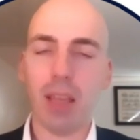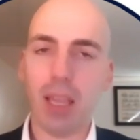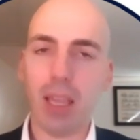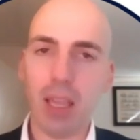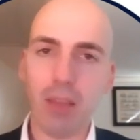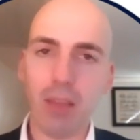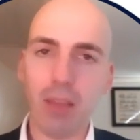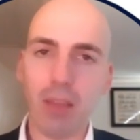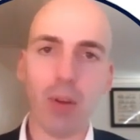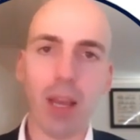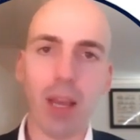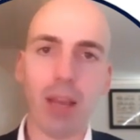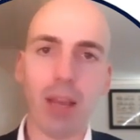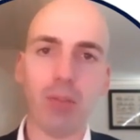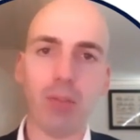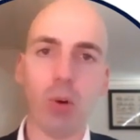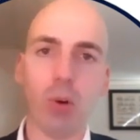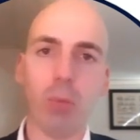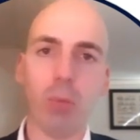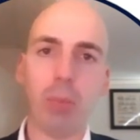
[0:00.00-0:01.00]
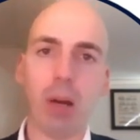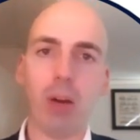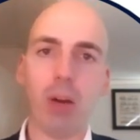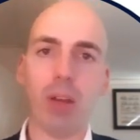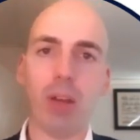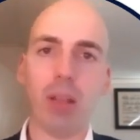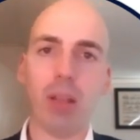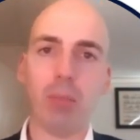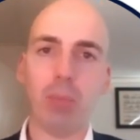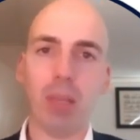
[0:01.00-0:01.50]
If you have shore power,
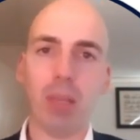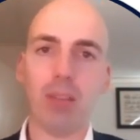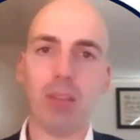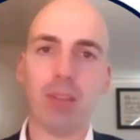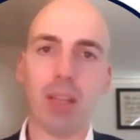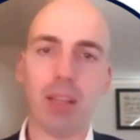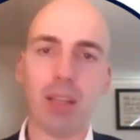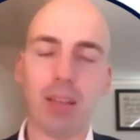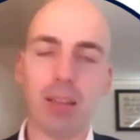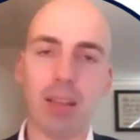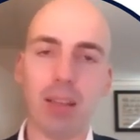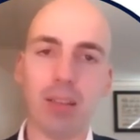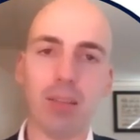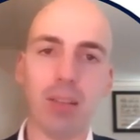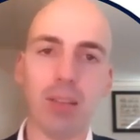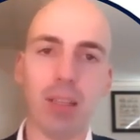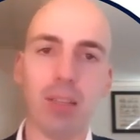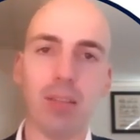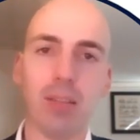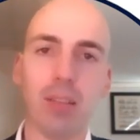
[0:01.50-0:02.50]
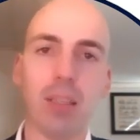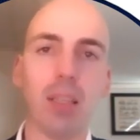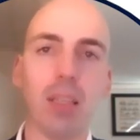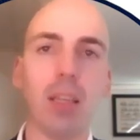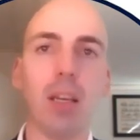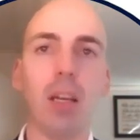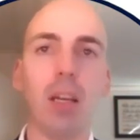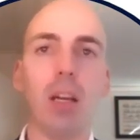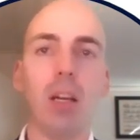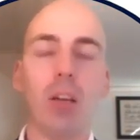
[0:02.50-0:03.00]
it means that this is the
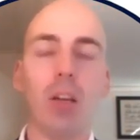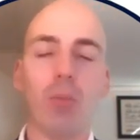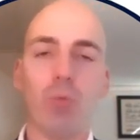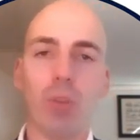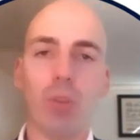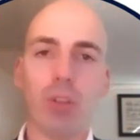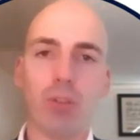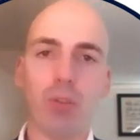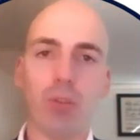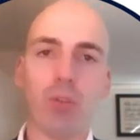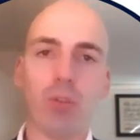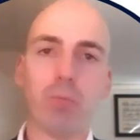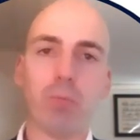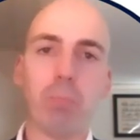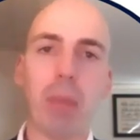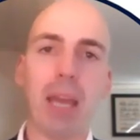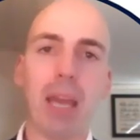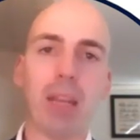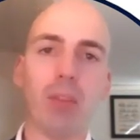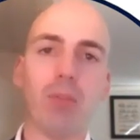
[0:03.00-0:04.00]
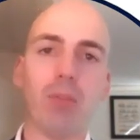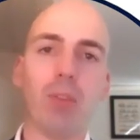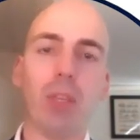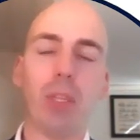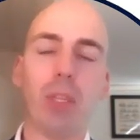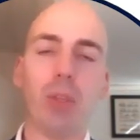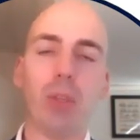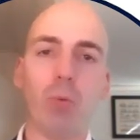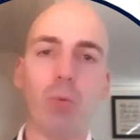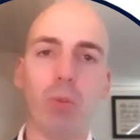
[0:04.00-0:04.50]
reduced penalty
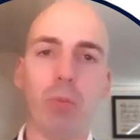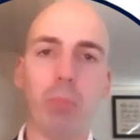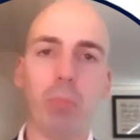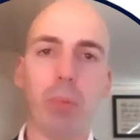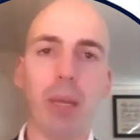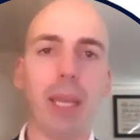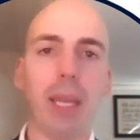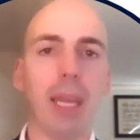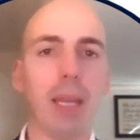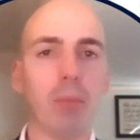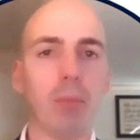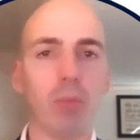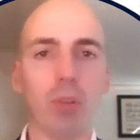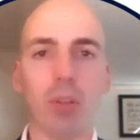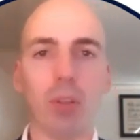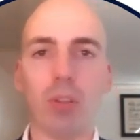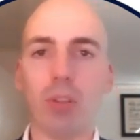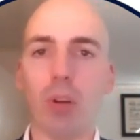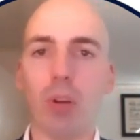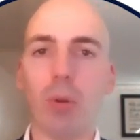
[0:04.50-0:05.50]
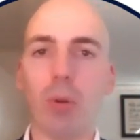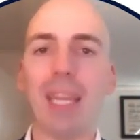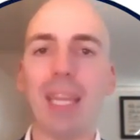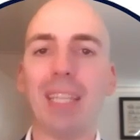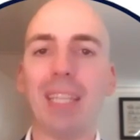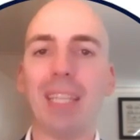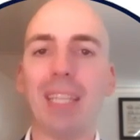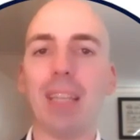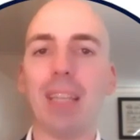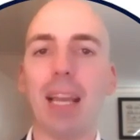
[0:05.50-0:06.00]
you will pay, and I'm going to show you
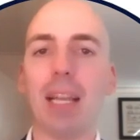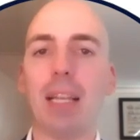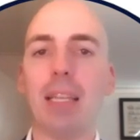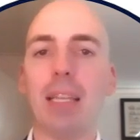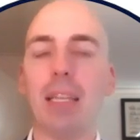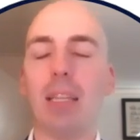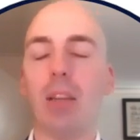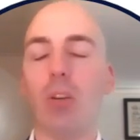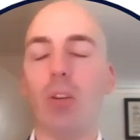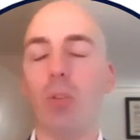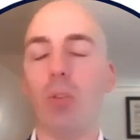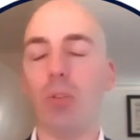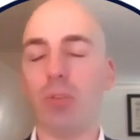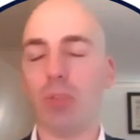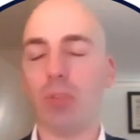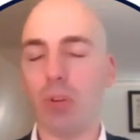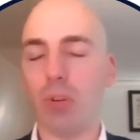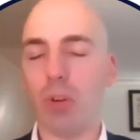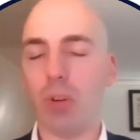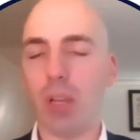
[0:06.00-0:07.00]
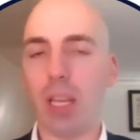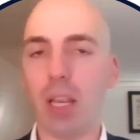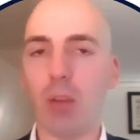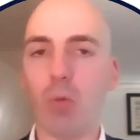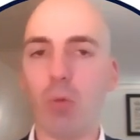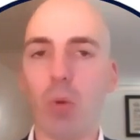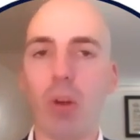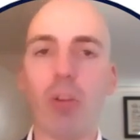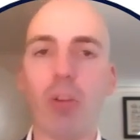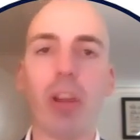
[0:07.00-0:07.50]
exactly also here
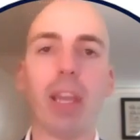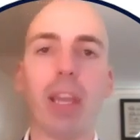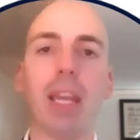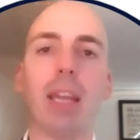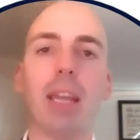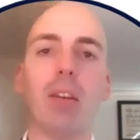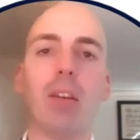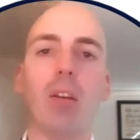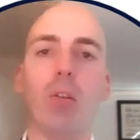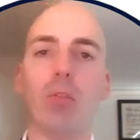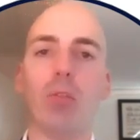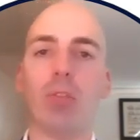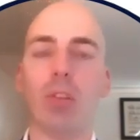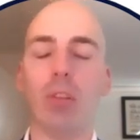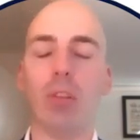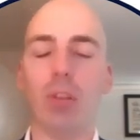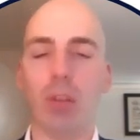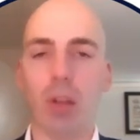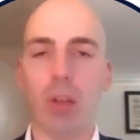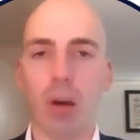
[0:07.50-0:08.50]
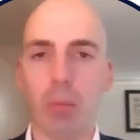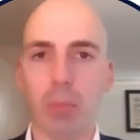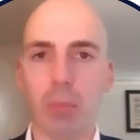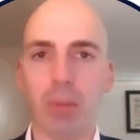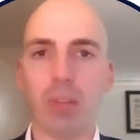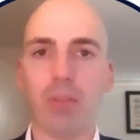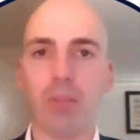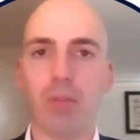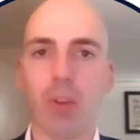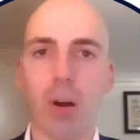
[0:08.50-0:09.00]
where I get those numbers
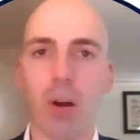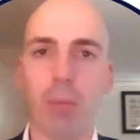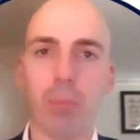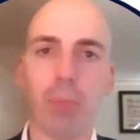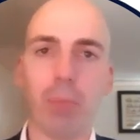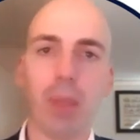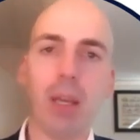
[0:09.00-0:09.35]
from.